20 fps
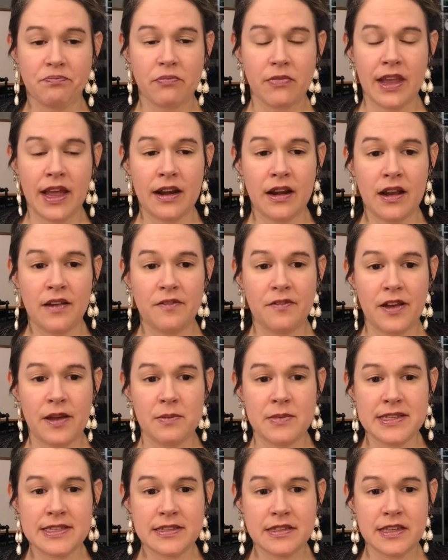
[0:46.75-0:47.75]
And I
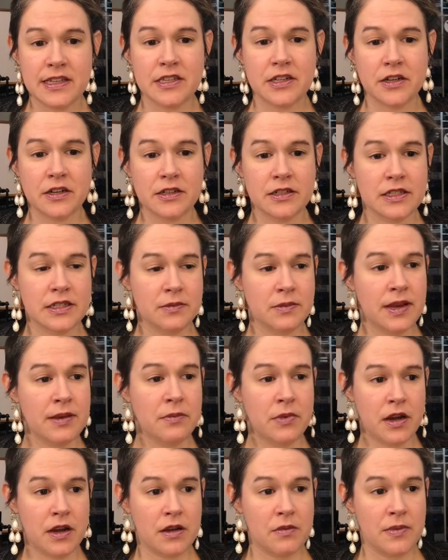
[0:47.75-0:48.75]
famously turned to my
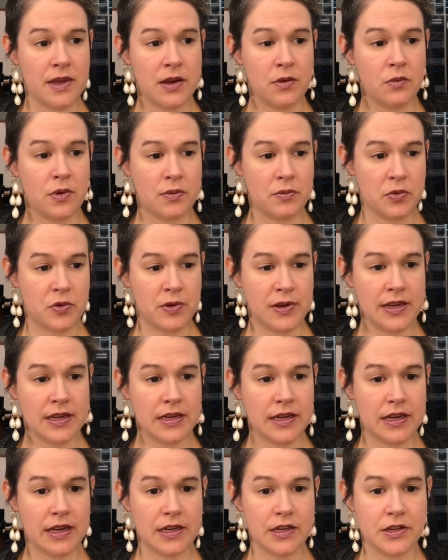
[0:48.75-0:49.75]
mom at one
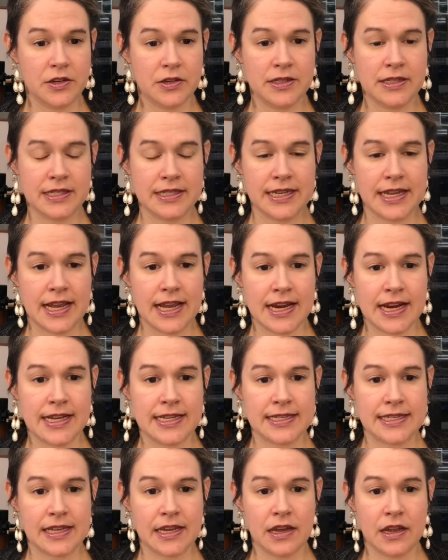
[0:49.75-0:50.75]
point during the day and I
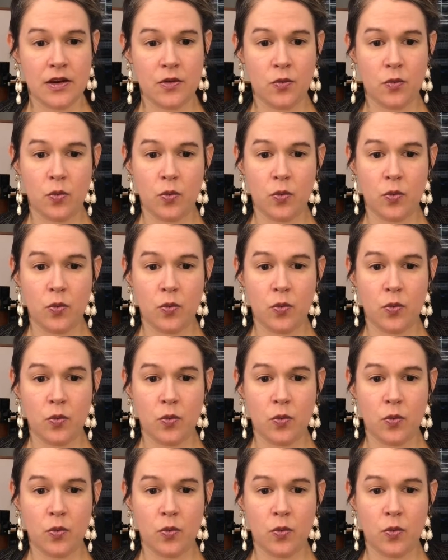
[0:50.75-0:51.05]
said,